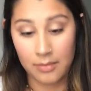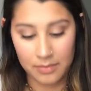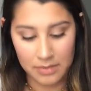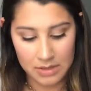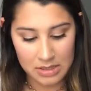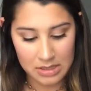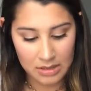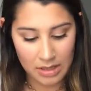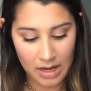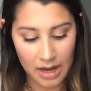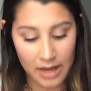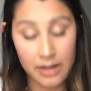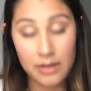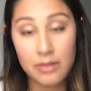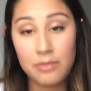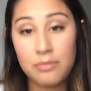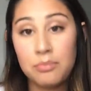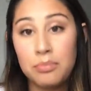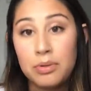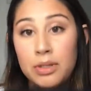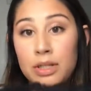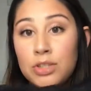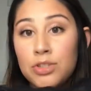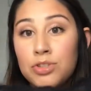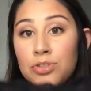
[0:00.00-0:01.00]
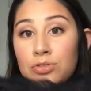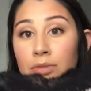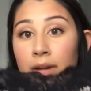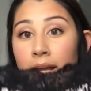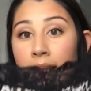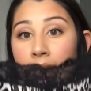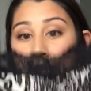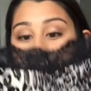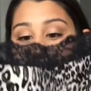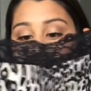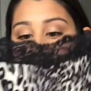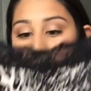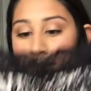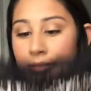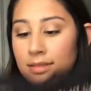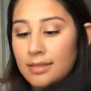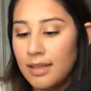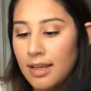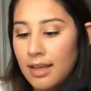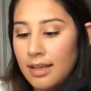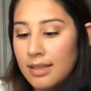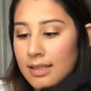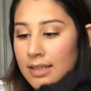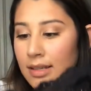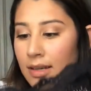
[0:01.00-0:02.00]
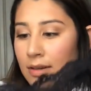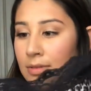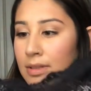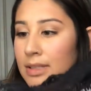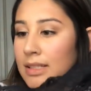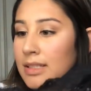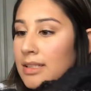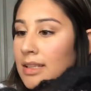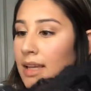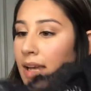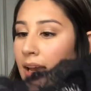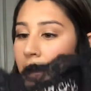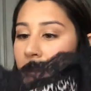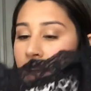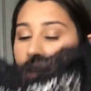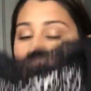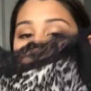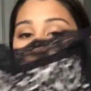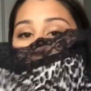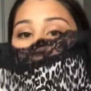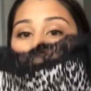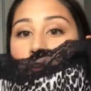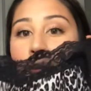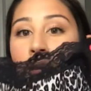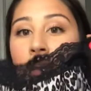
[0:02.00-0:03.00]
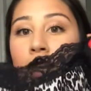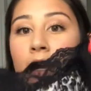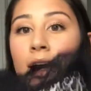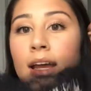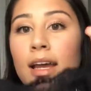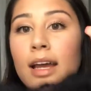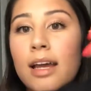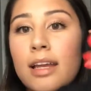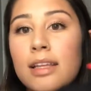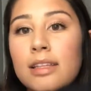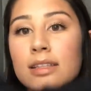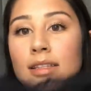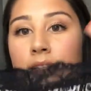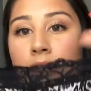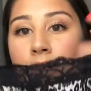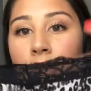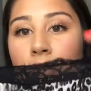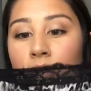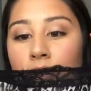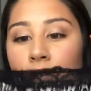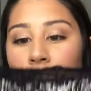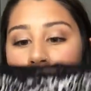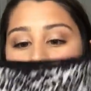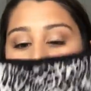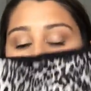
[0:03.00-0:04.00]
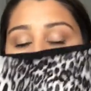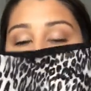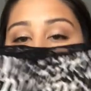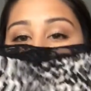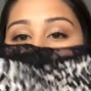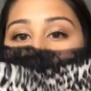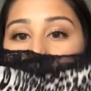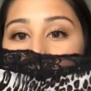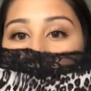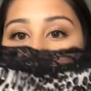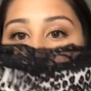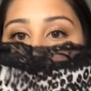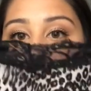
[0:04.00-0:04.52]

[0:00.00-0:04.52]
It's kind of pretty trendy, as I would say. It's this cheetah